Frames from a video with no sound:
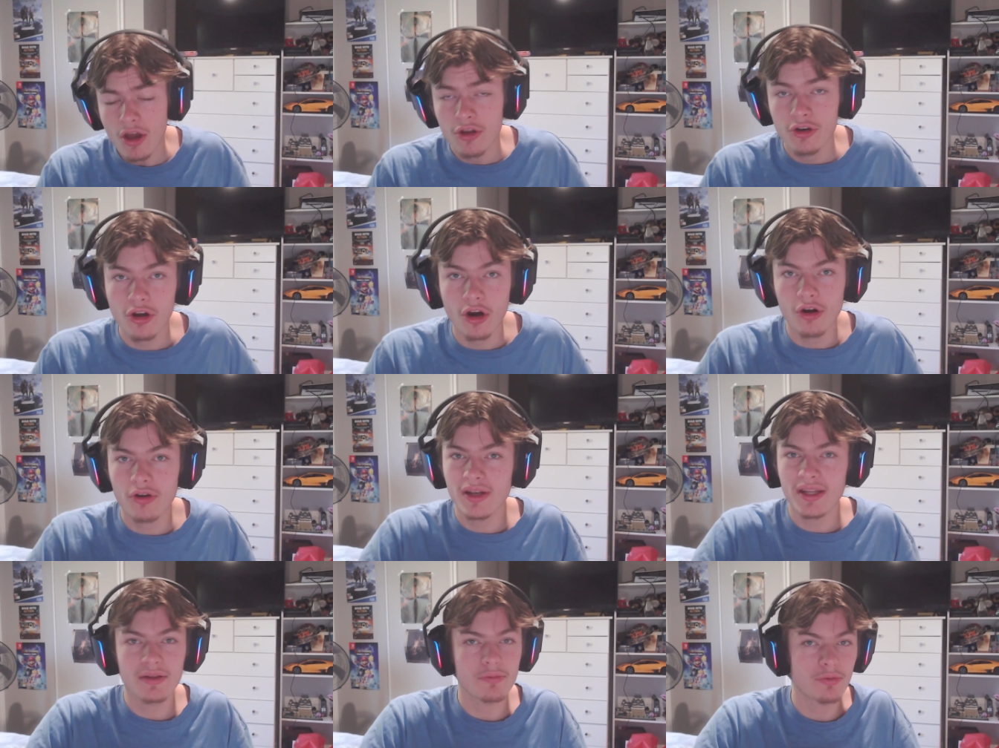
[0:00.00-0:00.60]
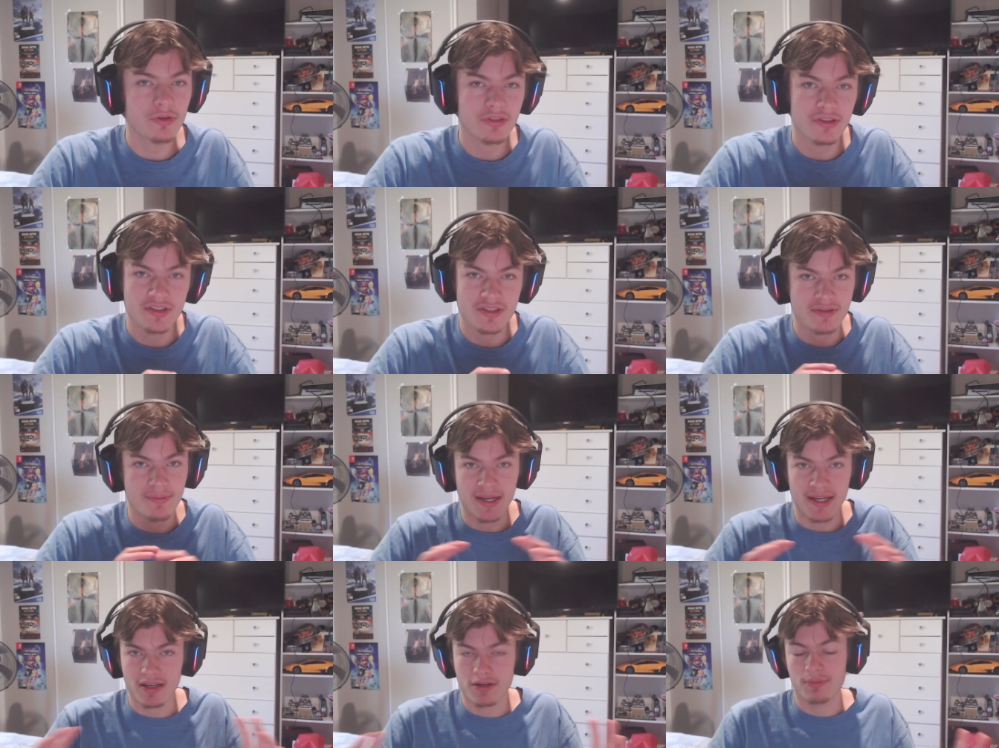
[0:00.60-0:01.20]
Not only would
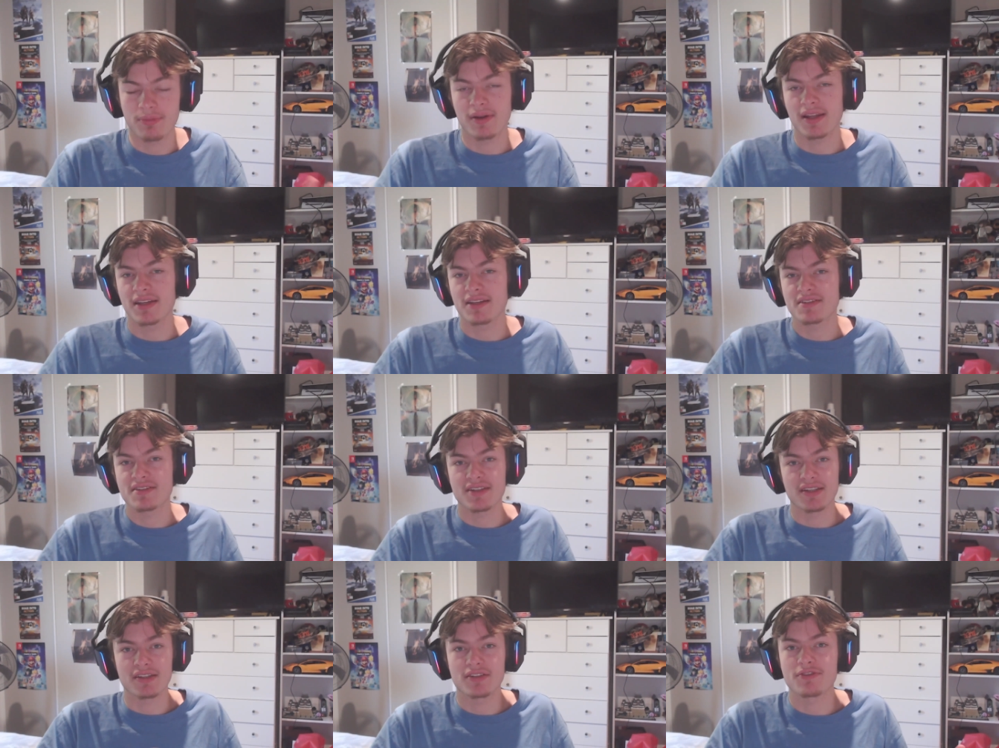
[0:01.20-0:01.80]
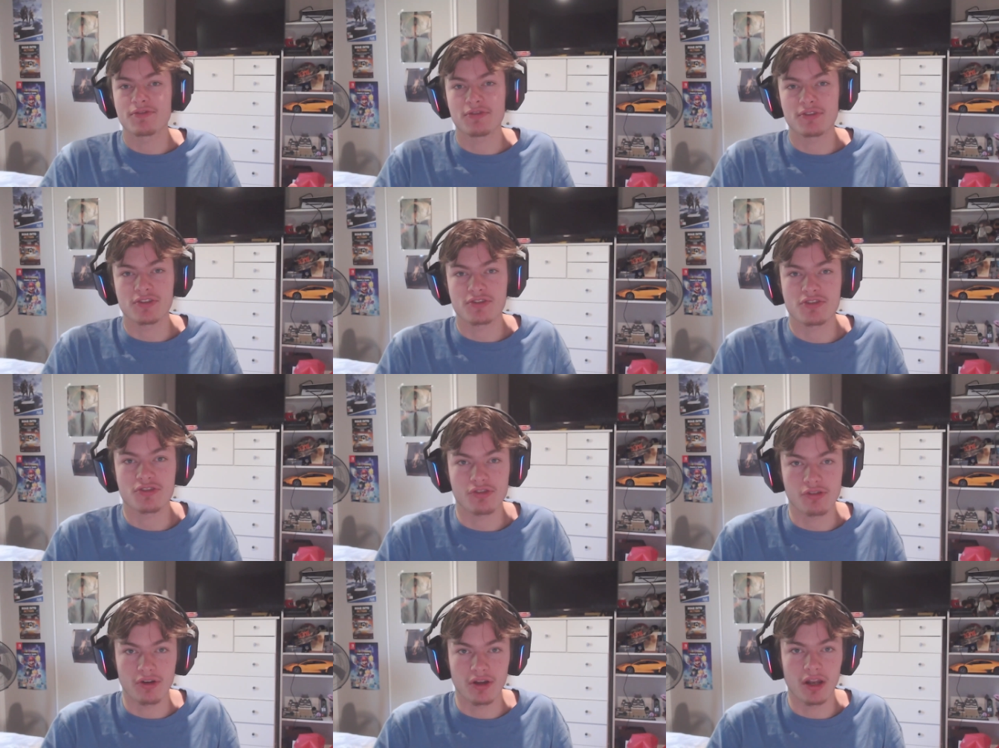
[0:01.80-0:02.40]
this make complete sense for the
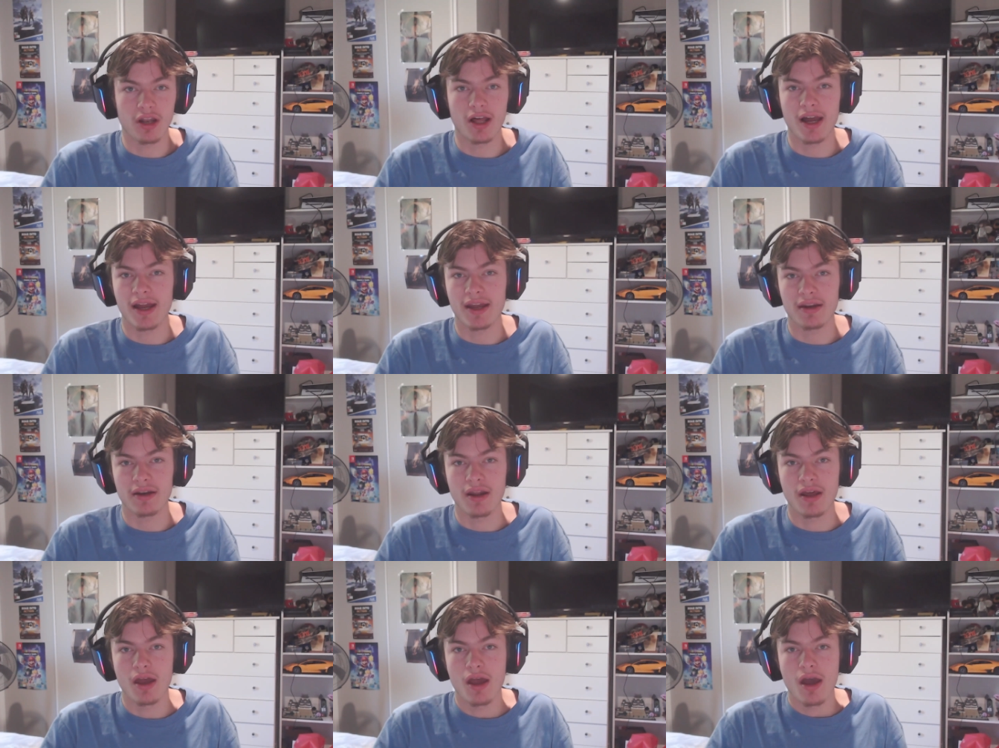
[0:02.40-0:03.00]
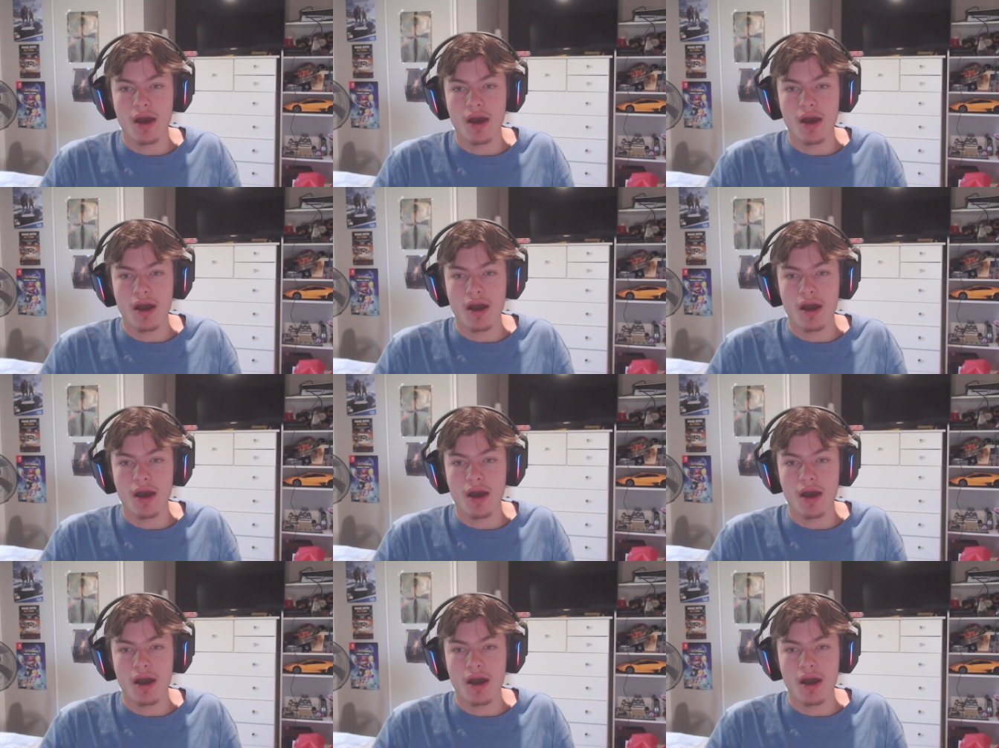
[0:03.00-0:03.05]
storyline,